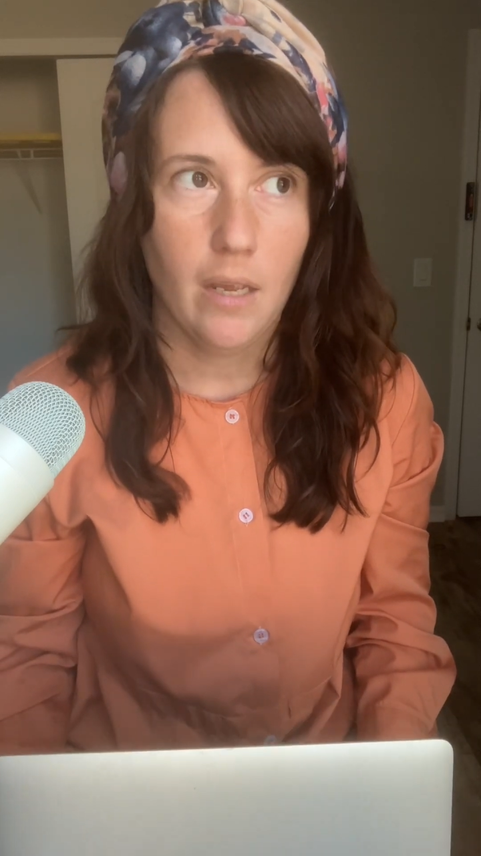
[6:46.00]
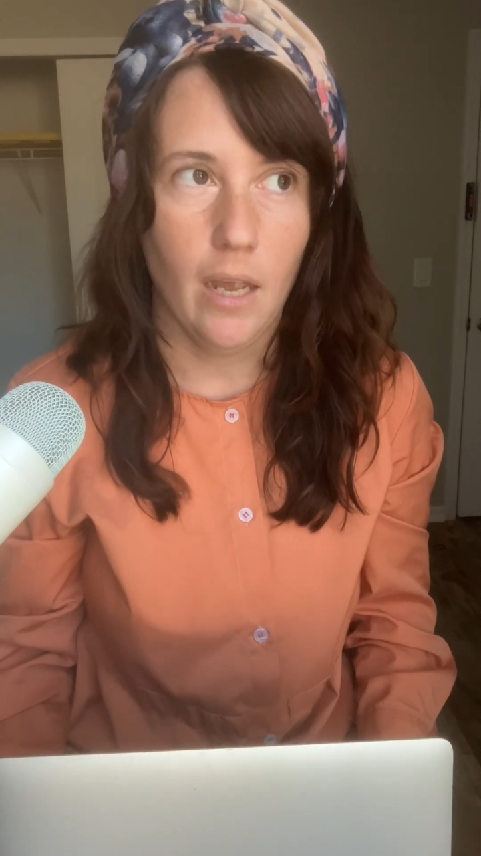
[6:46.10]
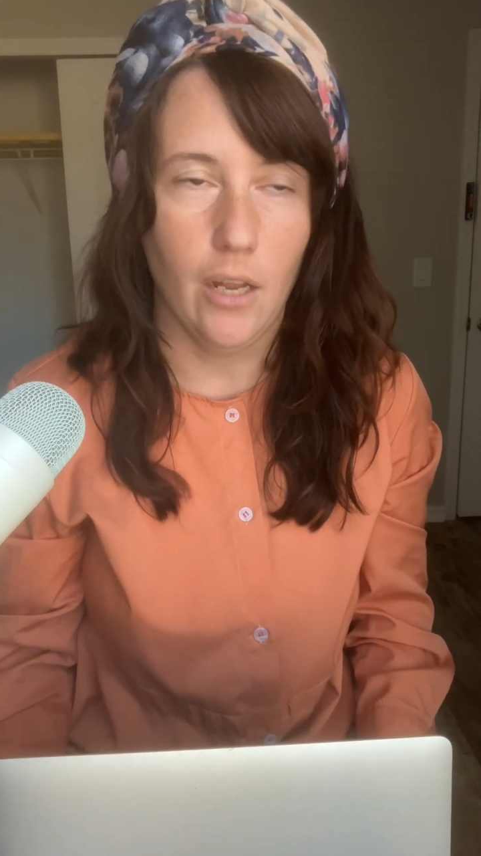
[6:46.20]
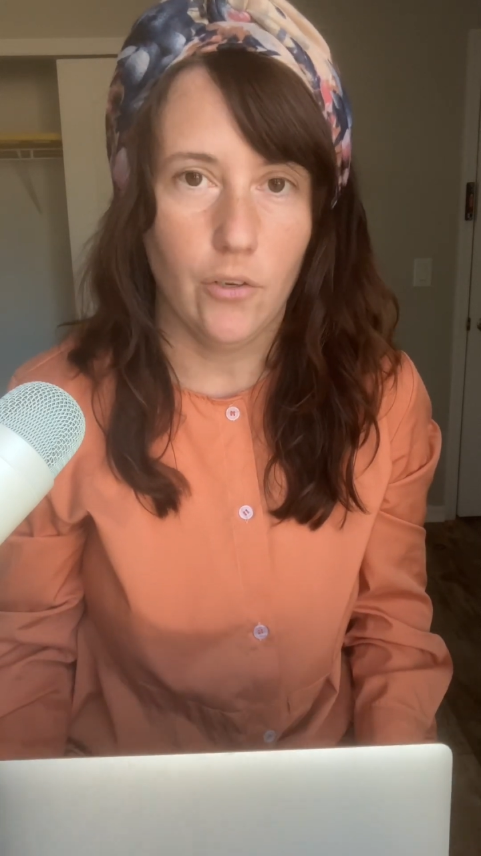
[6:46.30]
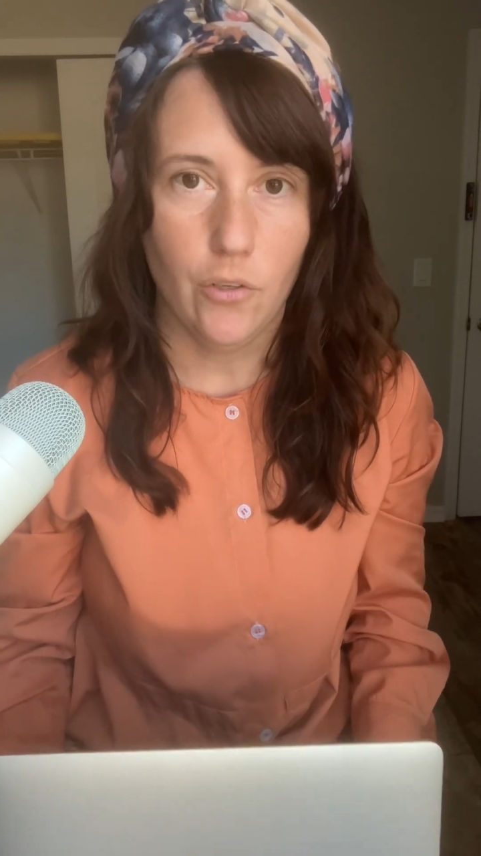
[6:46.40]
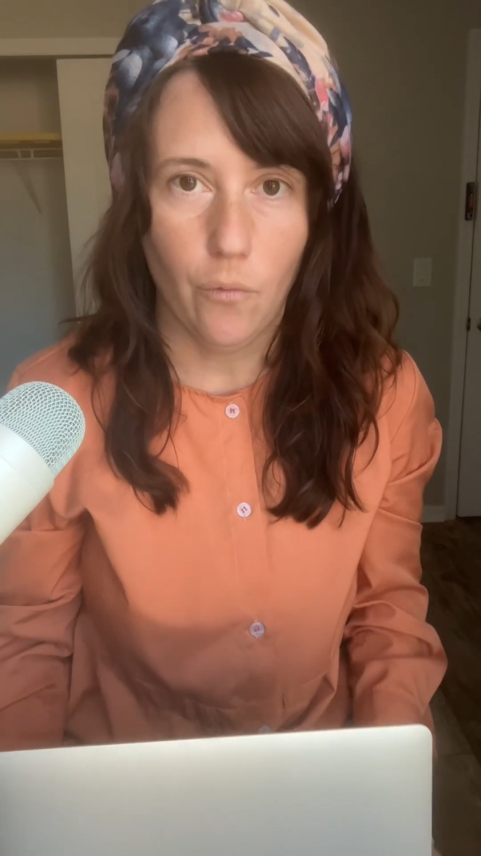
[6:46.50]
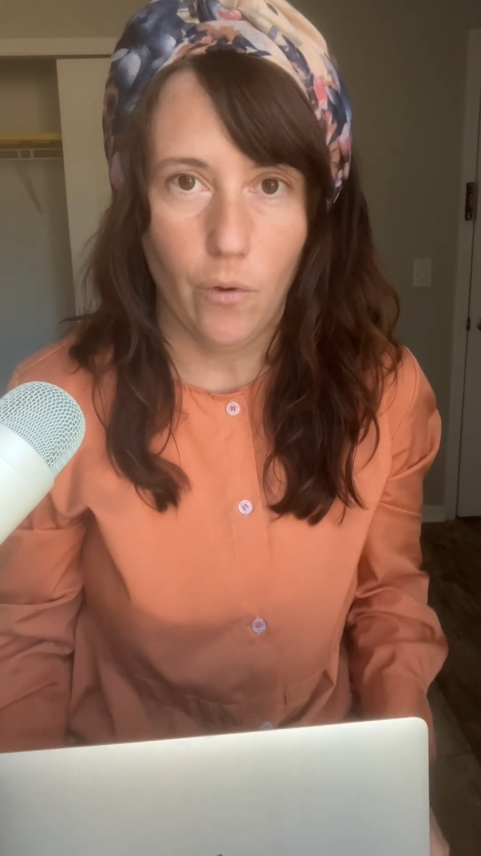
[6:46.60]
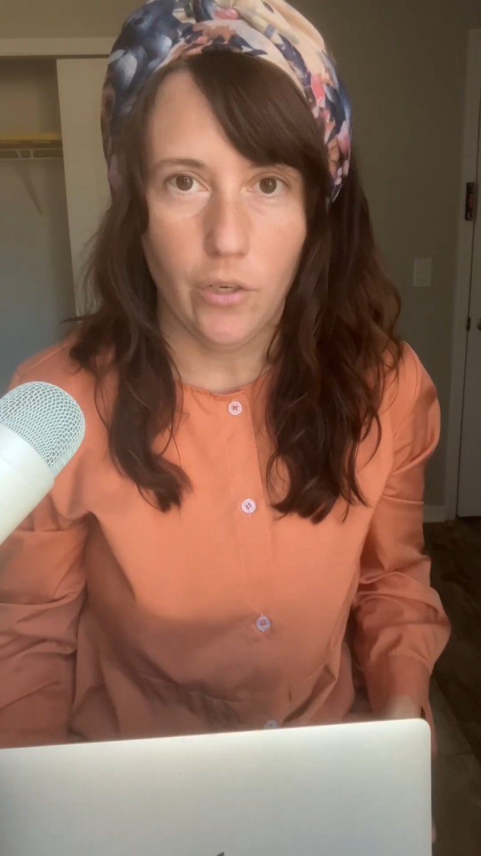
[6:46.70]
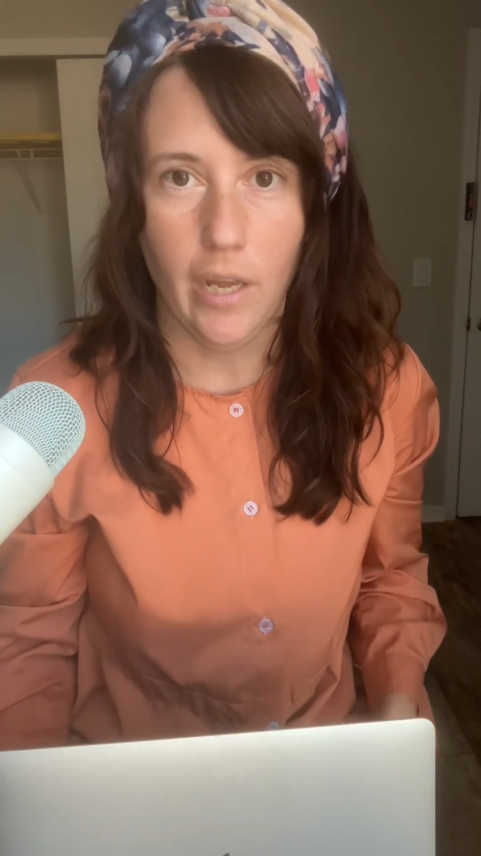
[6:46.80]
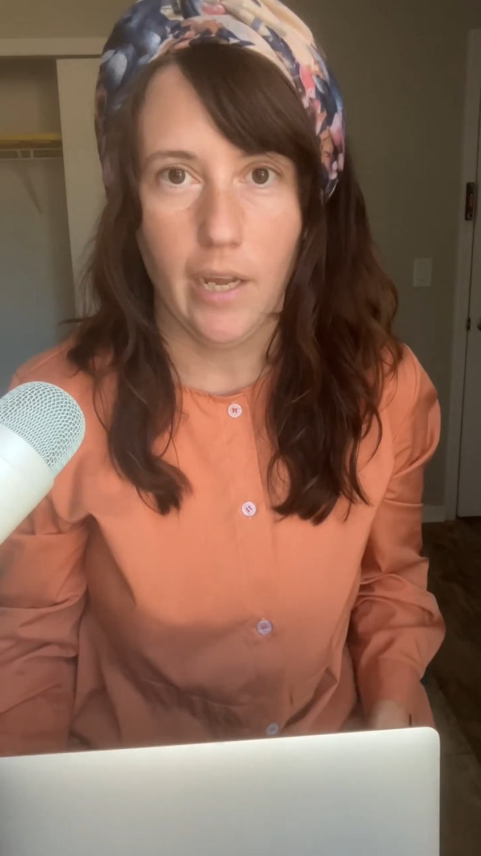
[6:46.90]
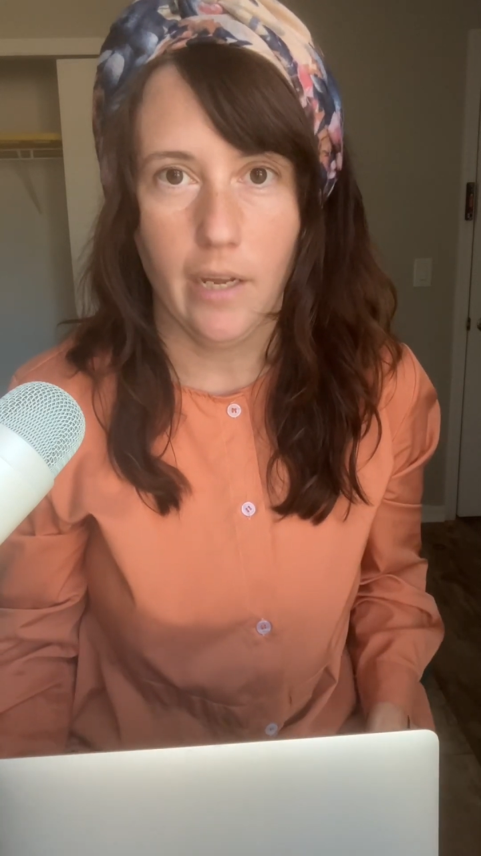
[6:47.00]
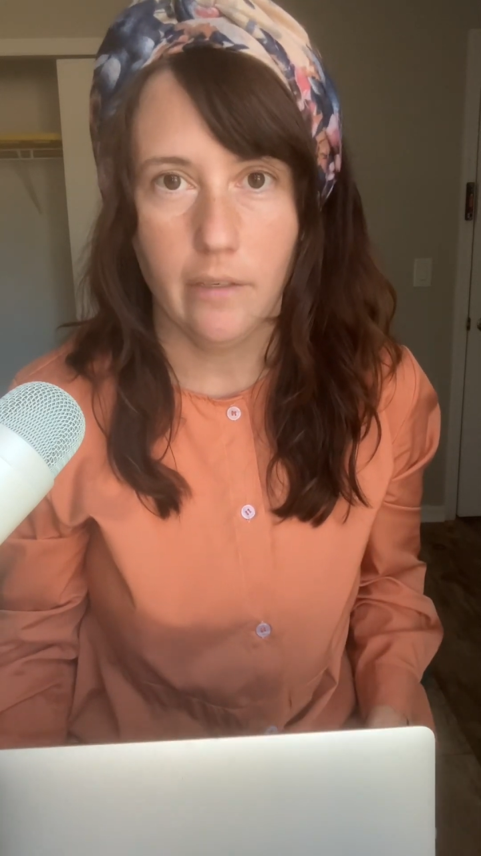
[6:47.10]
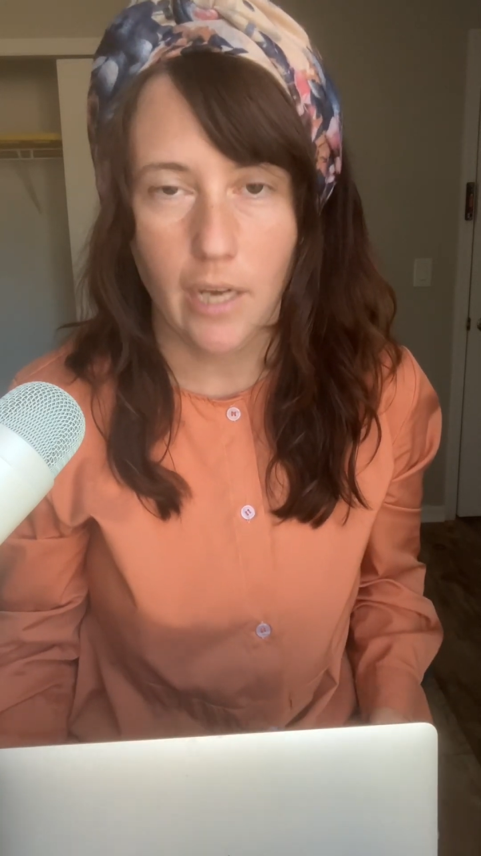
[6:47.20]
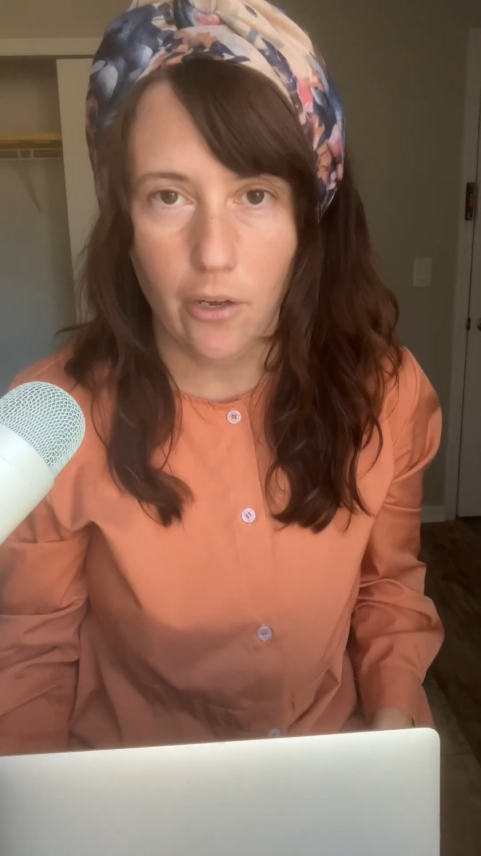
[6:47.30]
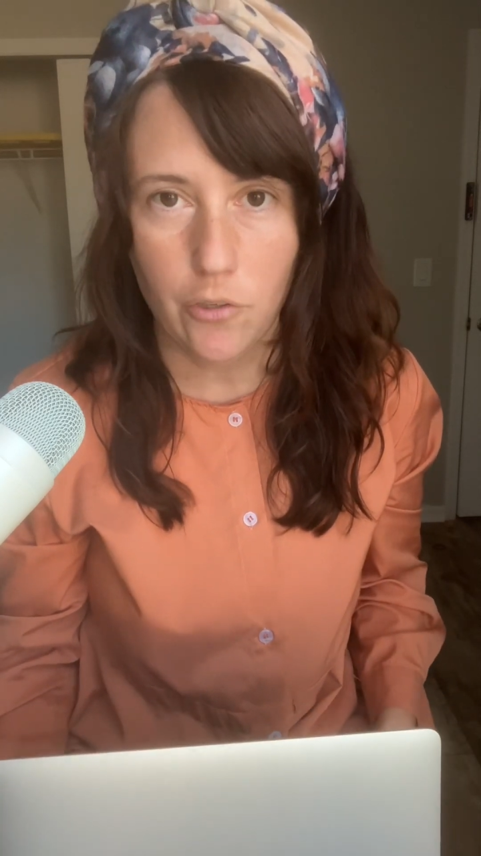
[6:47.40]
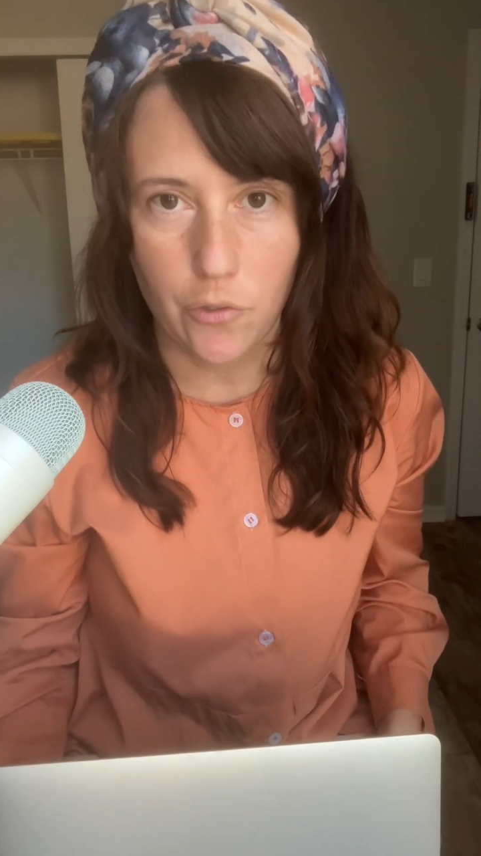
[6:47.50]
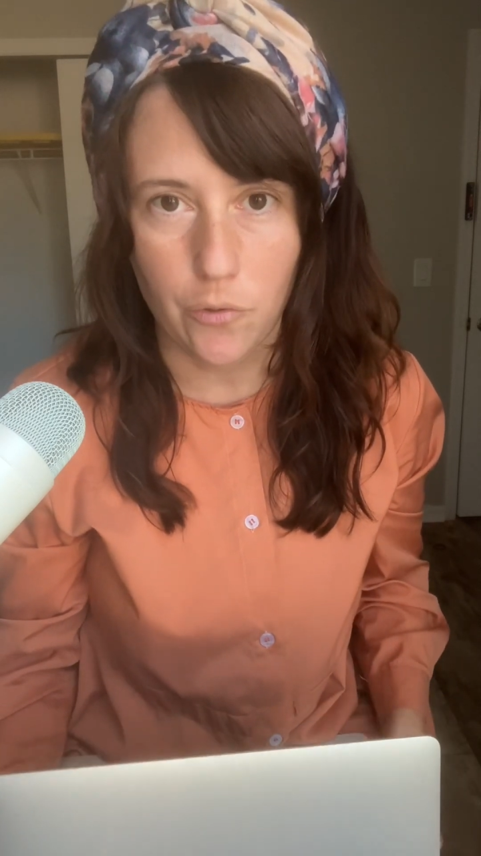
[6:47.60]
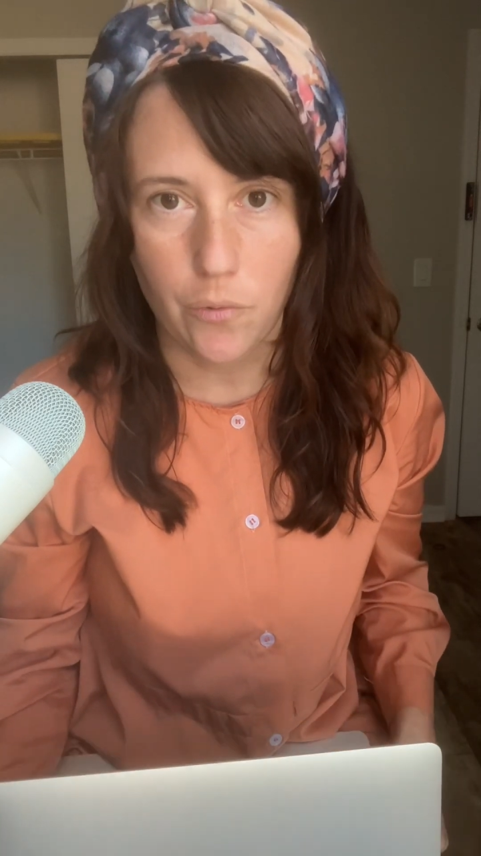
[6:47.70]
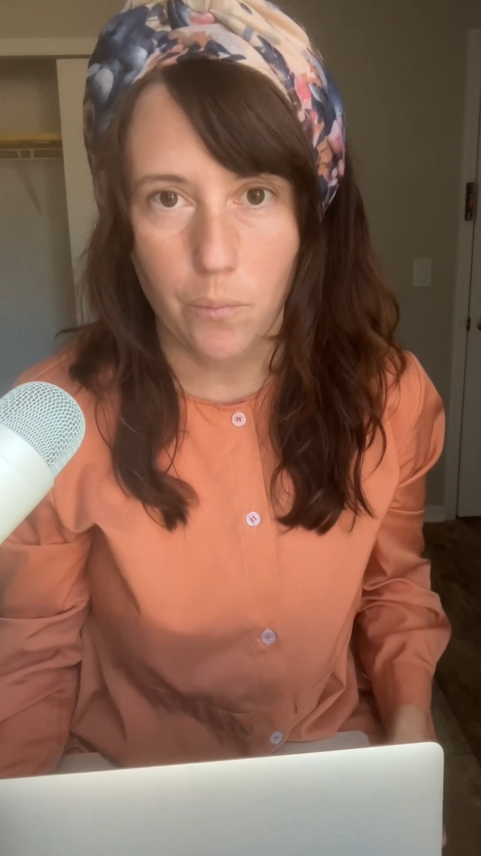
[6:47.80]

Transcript: And when they tell you